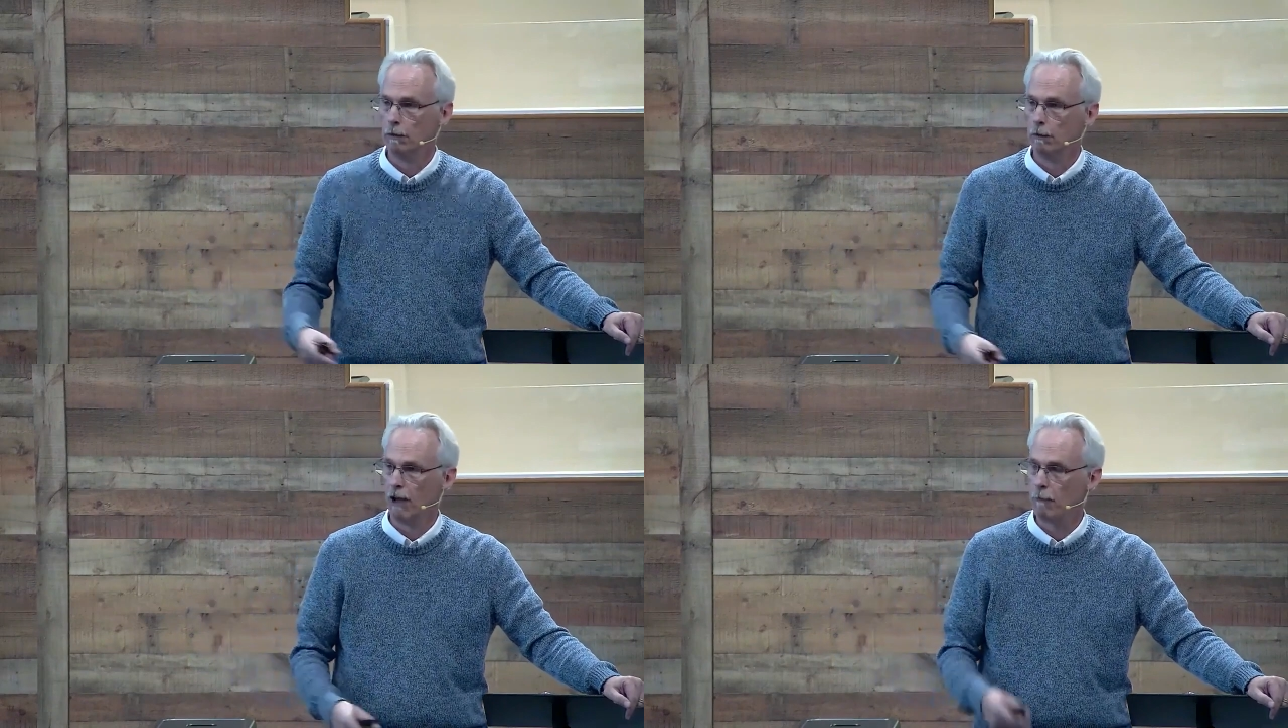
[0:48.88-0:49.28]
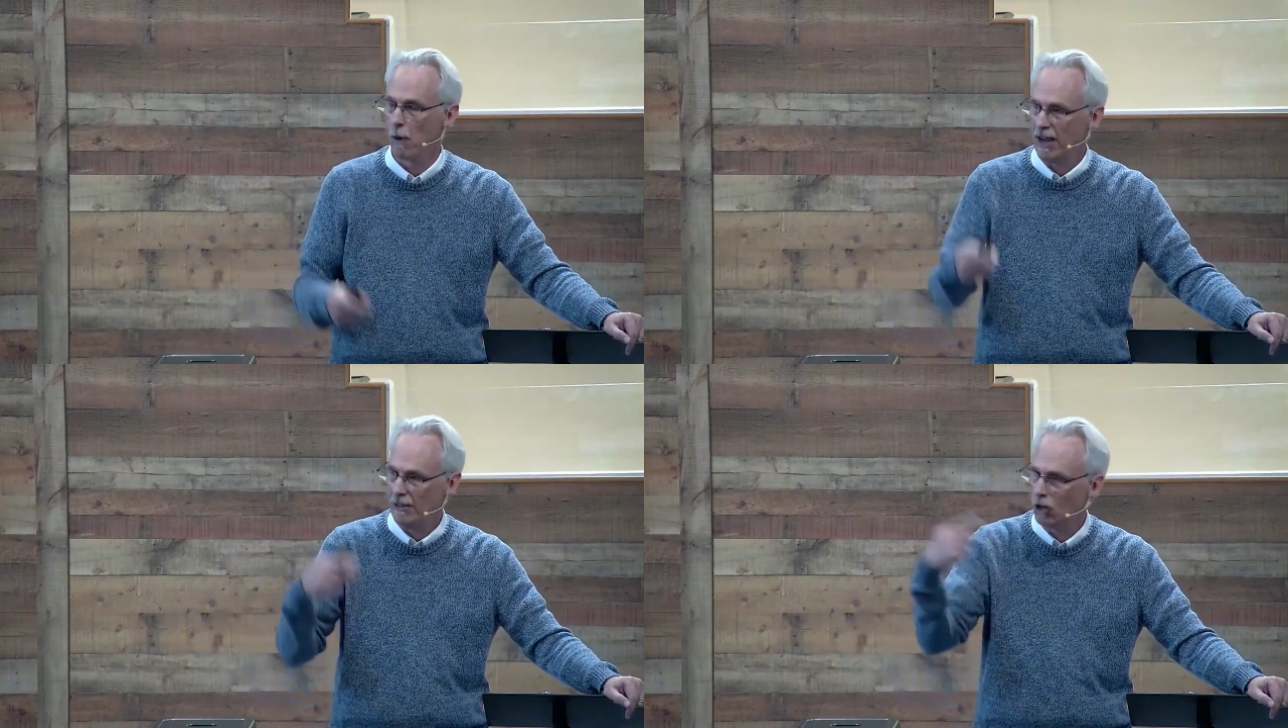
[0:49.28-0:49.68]
of
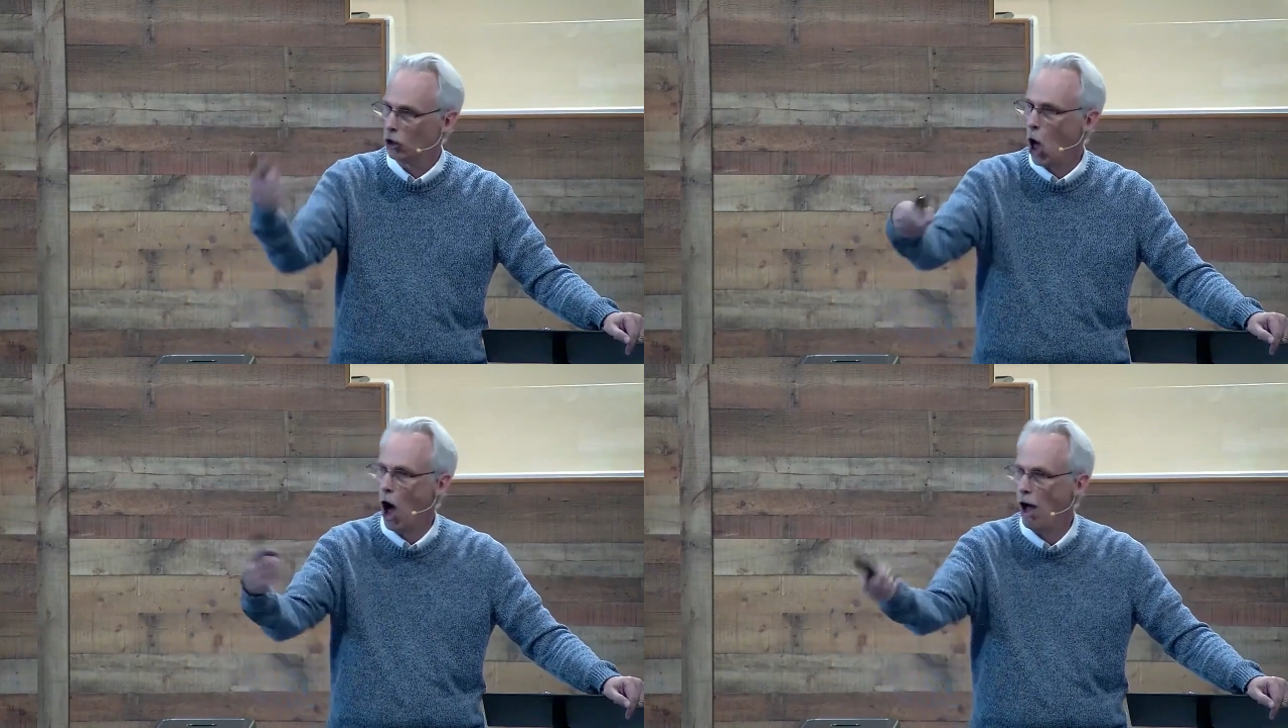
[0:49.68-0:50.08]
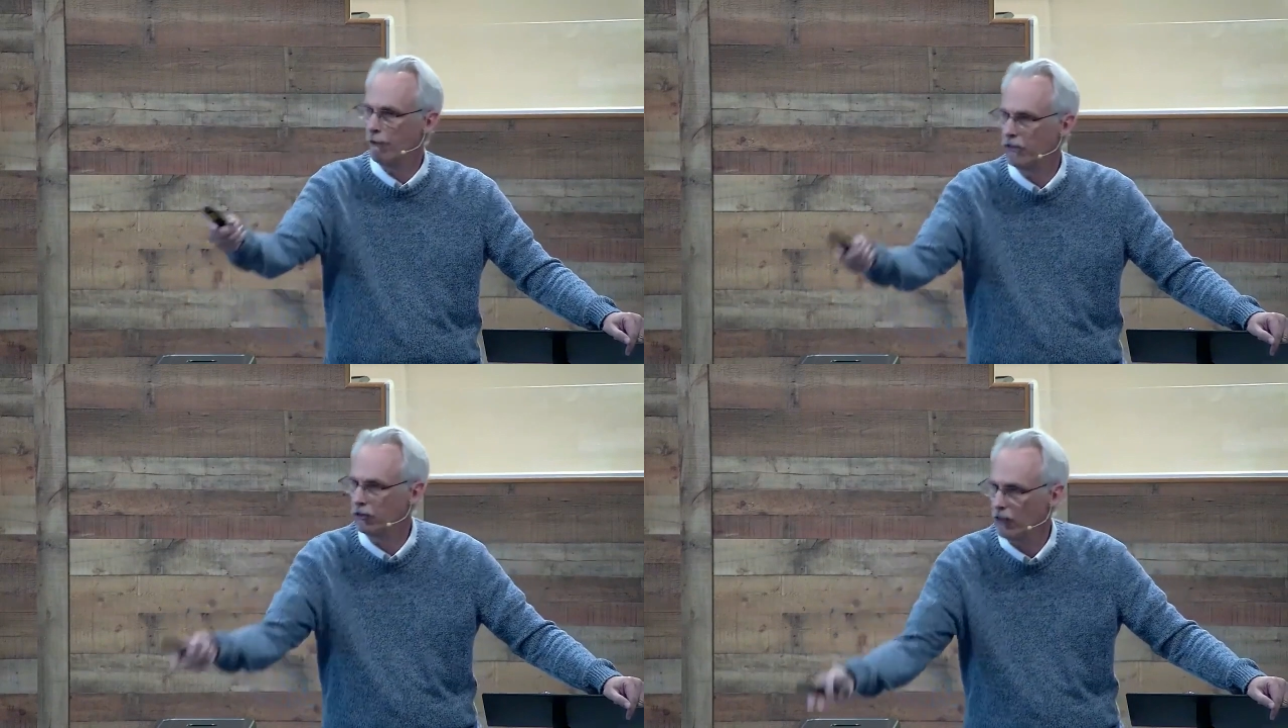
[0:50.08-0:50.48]
breaking the law
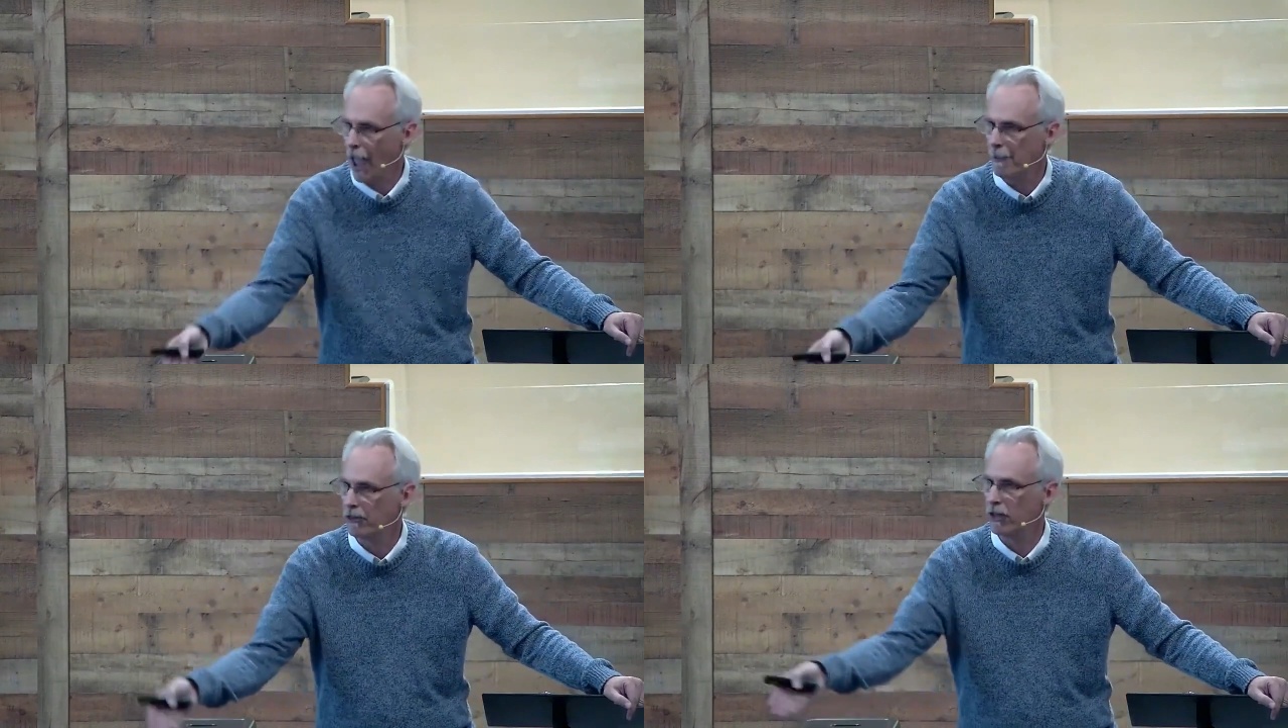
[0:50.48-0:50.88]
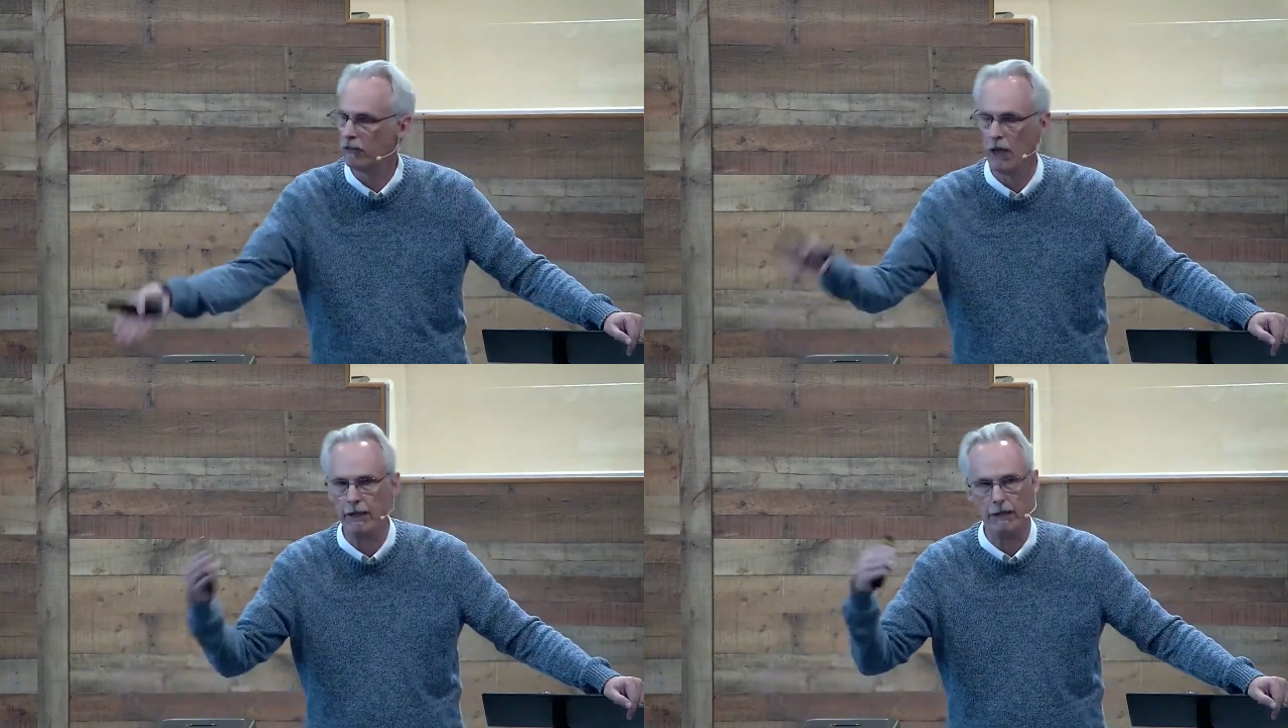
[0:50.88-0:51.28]
of the Sabbath because
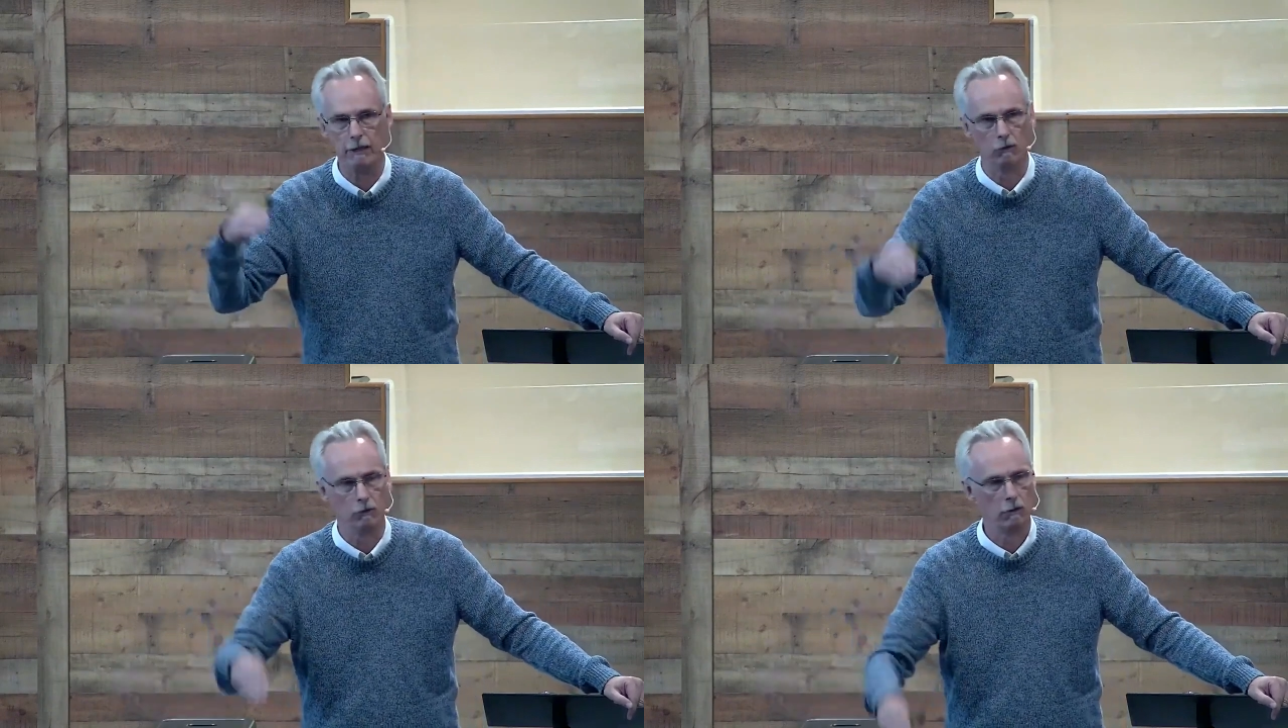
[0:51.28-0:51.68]
I healed.